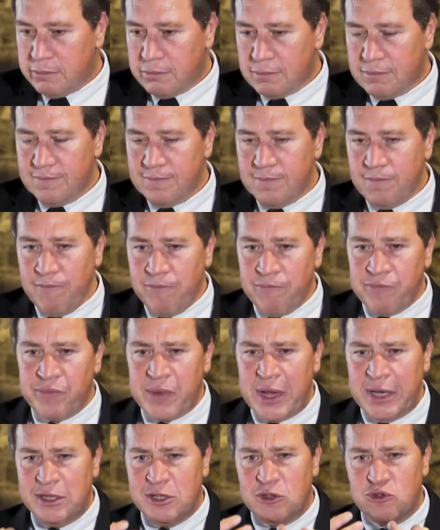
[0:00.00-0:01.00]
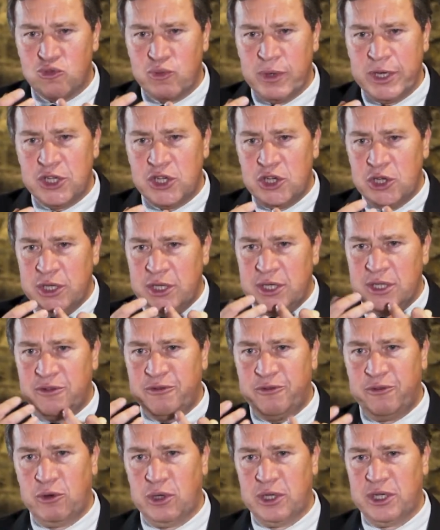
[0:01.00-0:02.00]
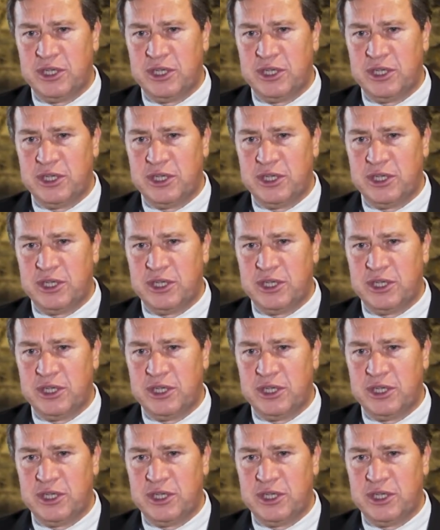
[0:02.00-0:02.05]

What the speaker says: it is rich, it is full,